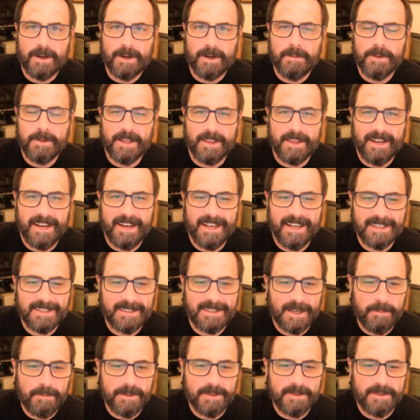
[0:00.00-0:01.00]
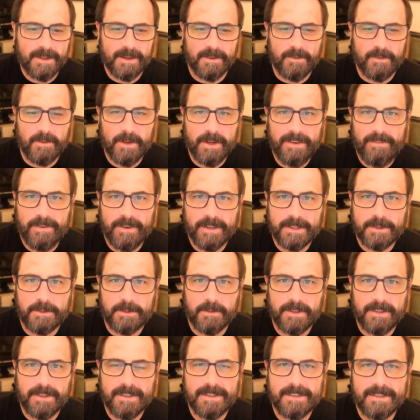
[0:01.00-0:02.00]
Welcome to the next episode of We
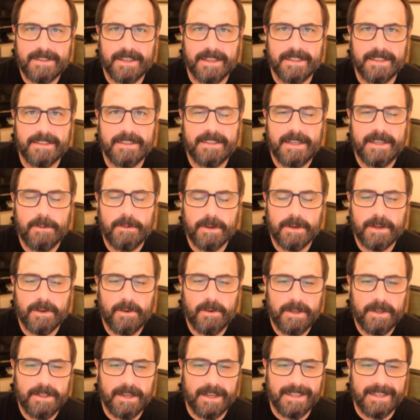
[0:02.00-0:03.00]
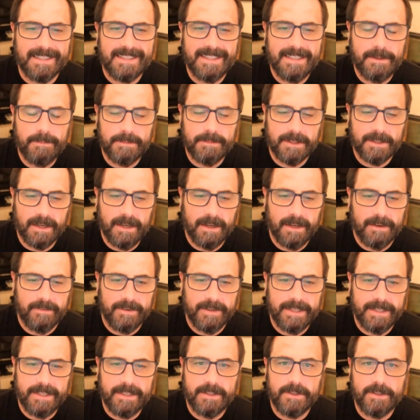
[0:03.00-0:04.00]
Fixed Real Estate. Today we're going a deep
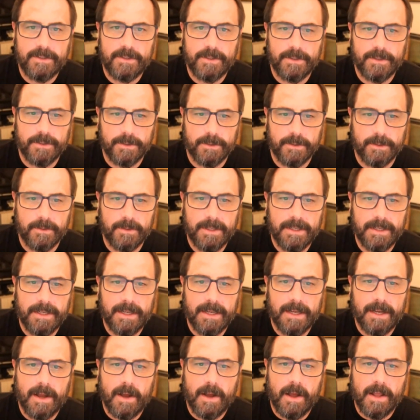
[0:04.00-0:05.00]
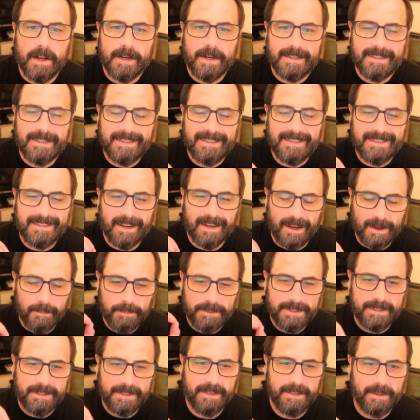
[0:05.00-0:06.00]
dive into
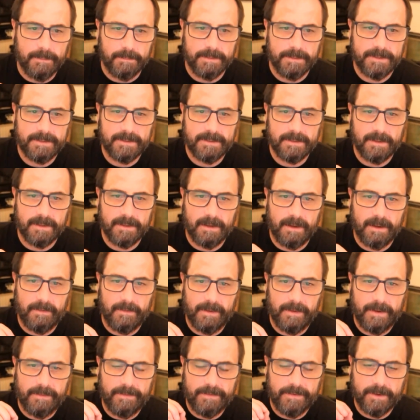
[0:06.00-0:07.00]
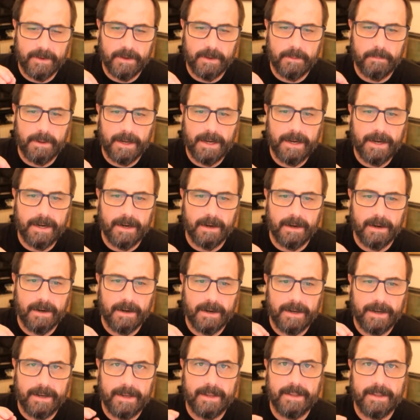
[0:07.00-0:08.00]
top tips if you're a
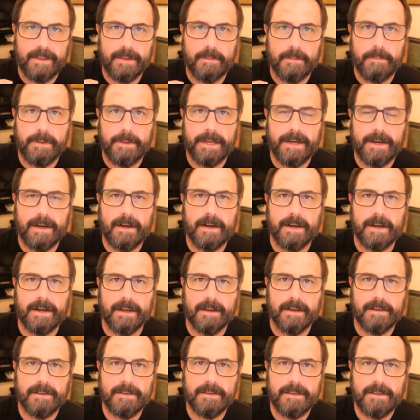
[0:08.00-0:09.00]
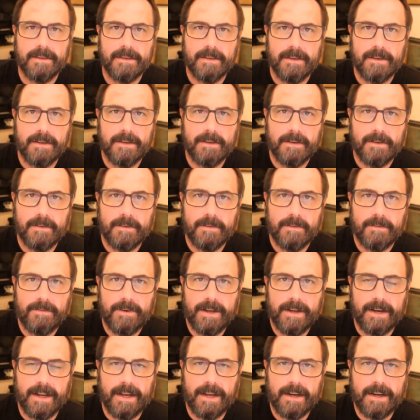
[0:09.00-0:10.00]
buyer in the Bay Area.
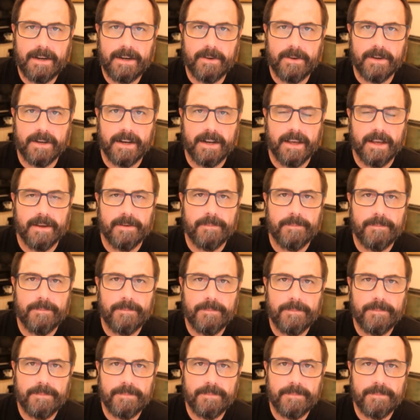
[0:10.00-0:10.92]
Fred, how are you doing today?